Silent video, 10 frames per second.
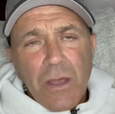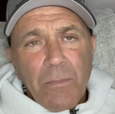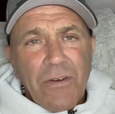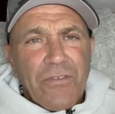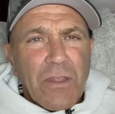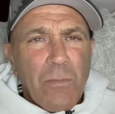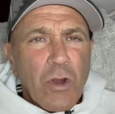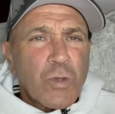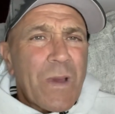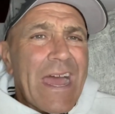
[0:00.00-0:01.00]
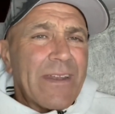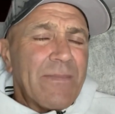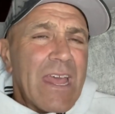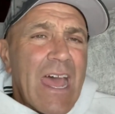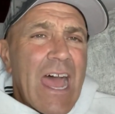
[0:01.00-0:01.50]
But for the most part,
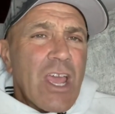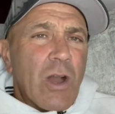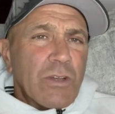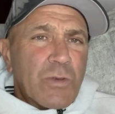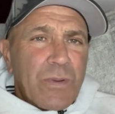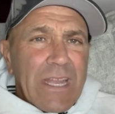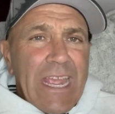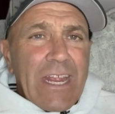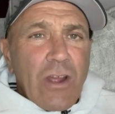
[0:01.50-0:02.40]
I always played